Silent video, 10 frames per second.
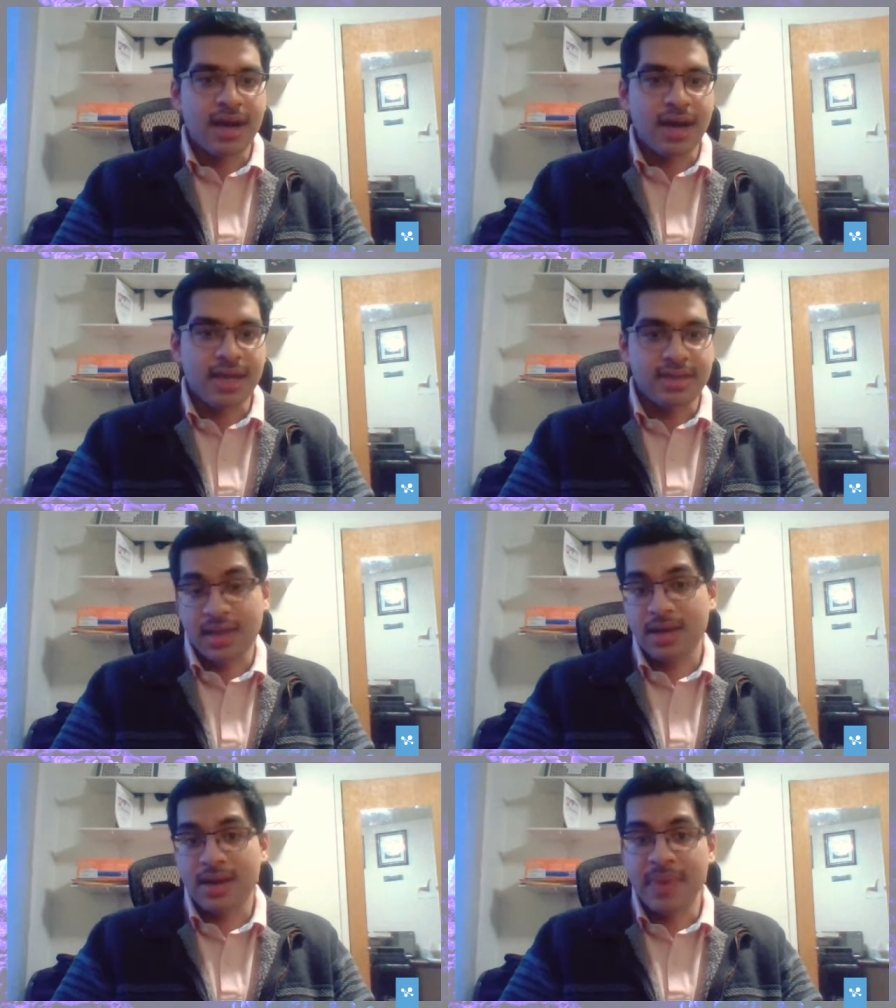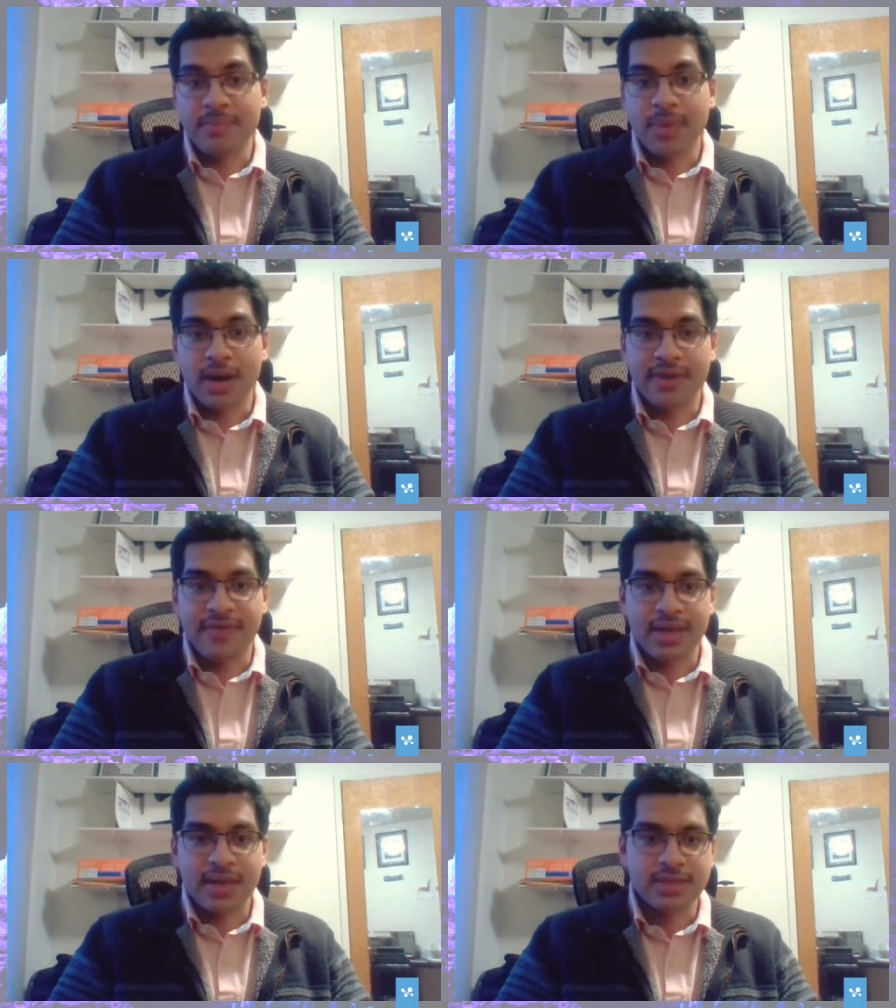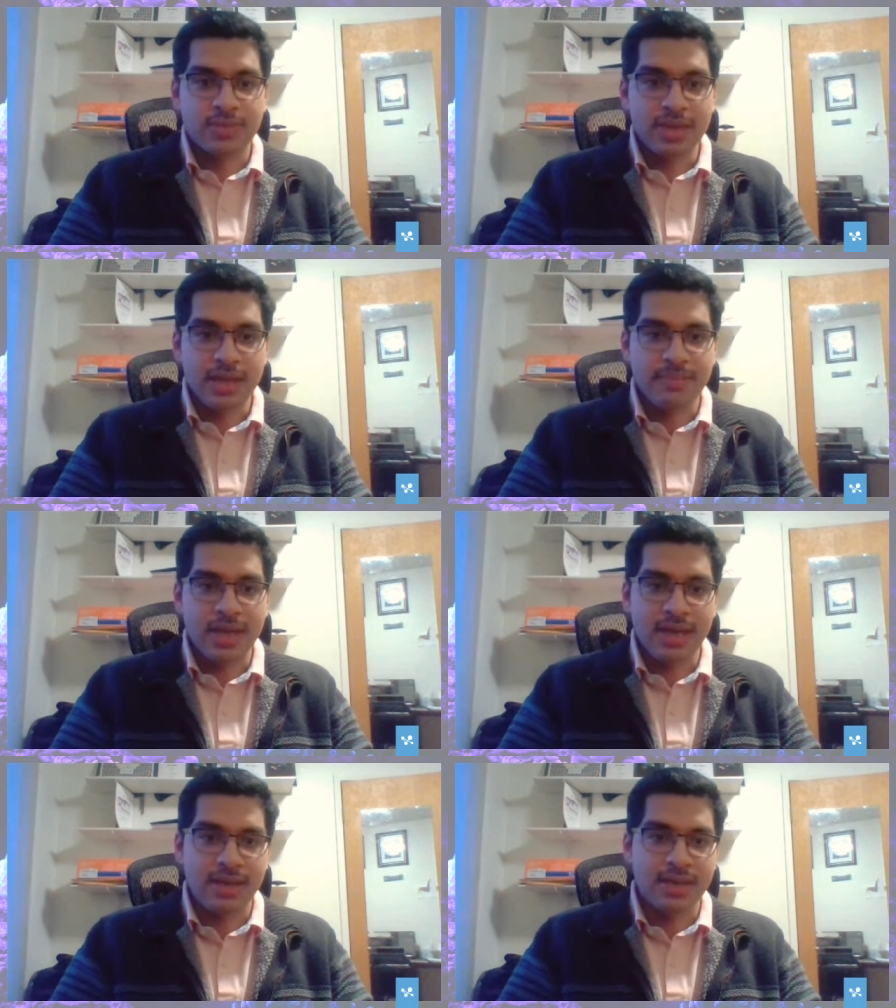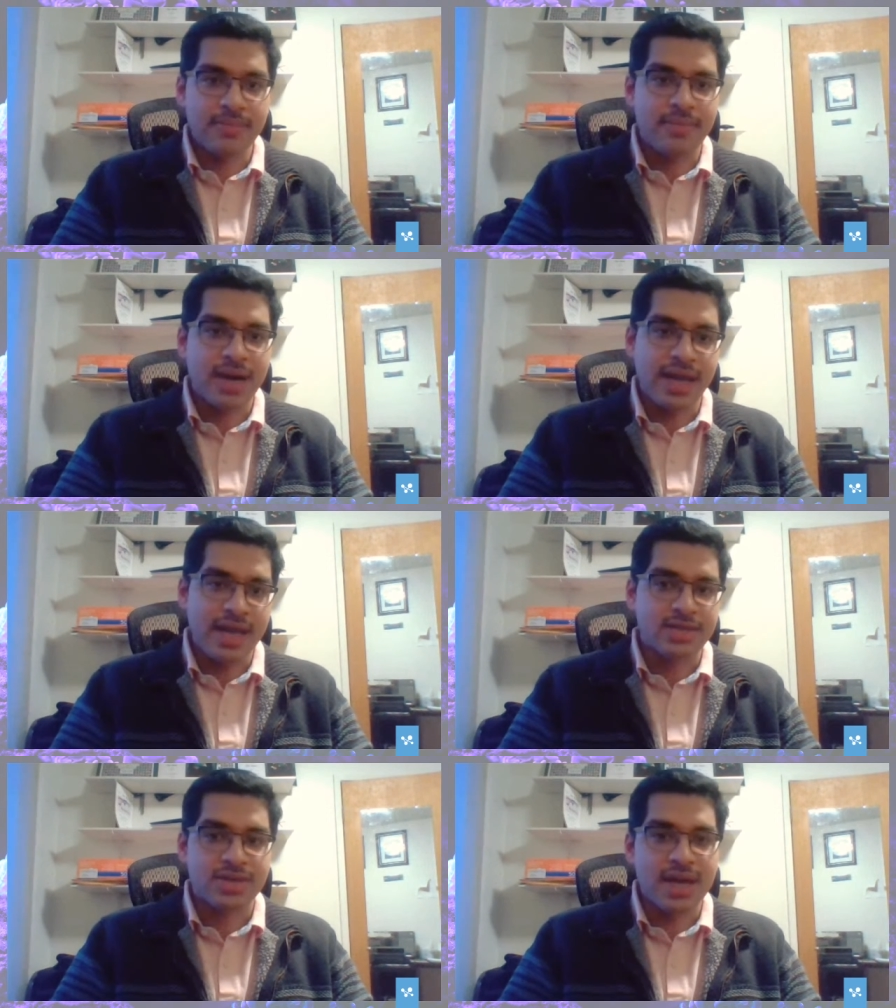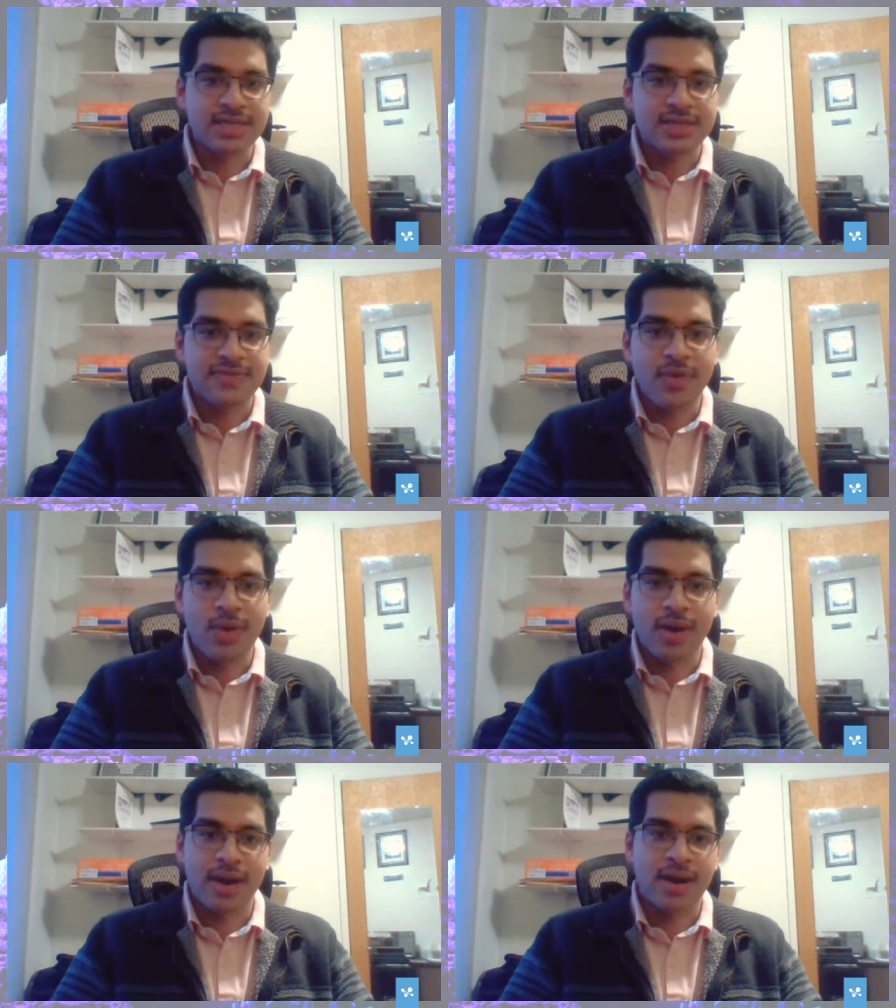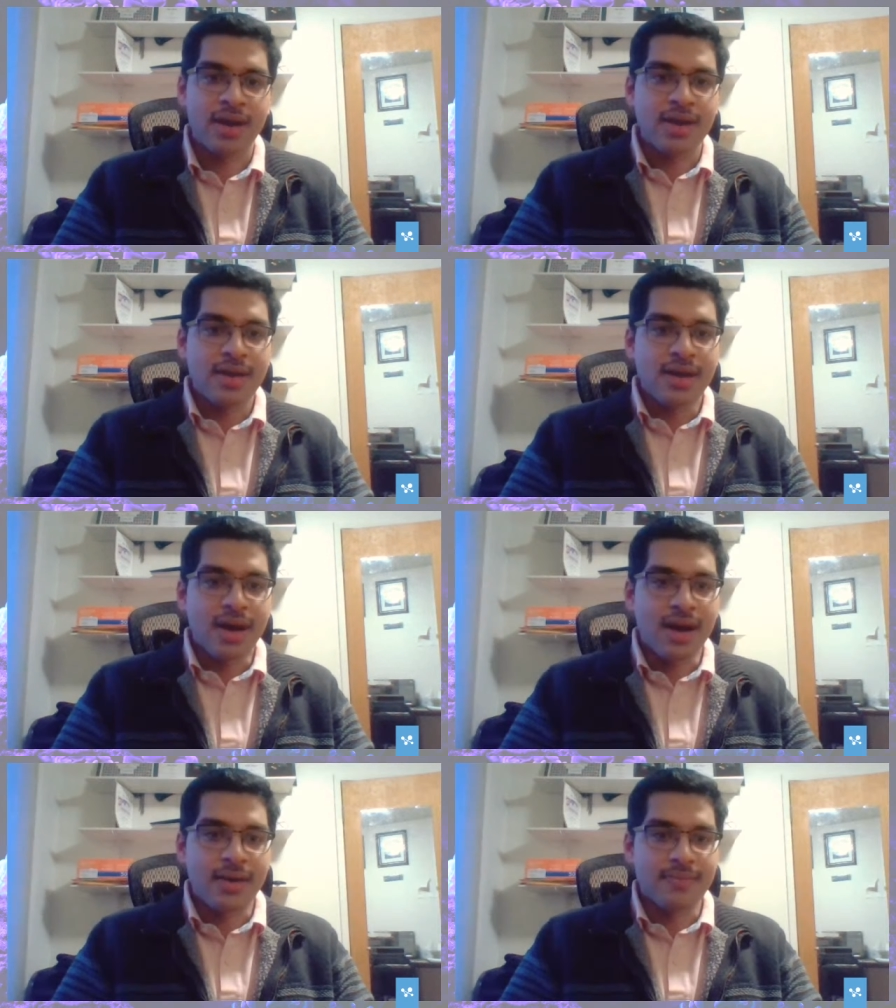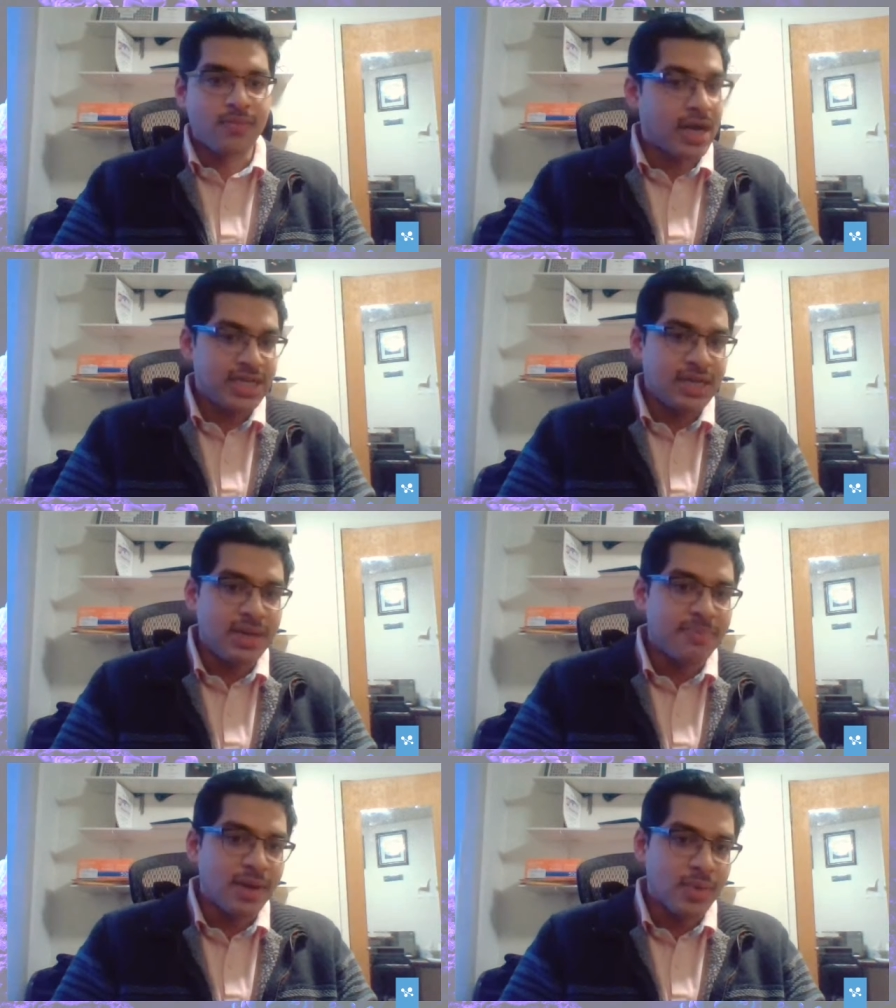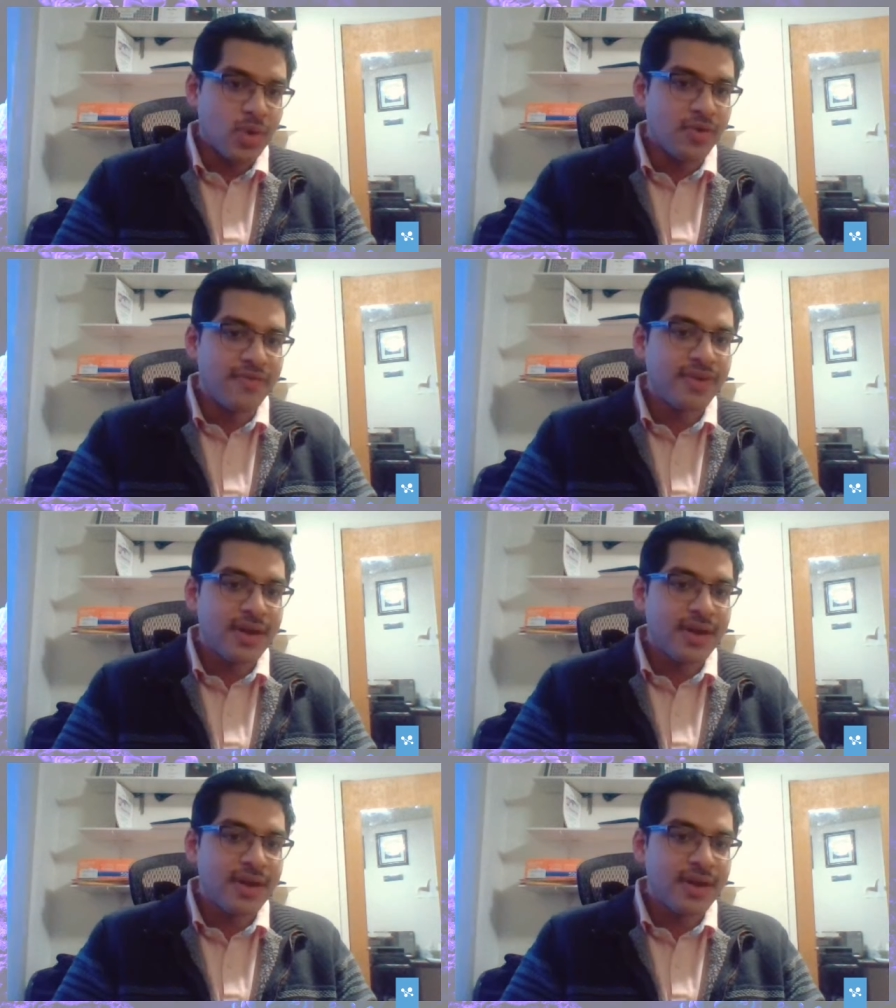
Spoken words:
I think a big part of it has really been my interest for watching people move.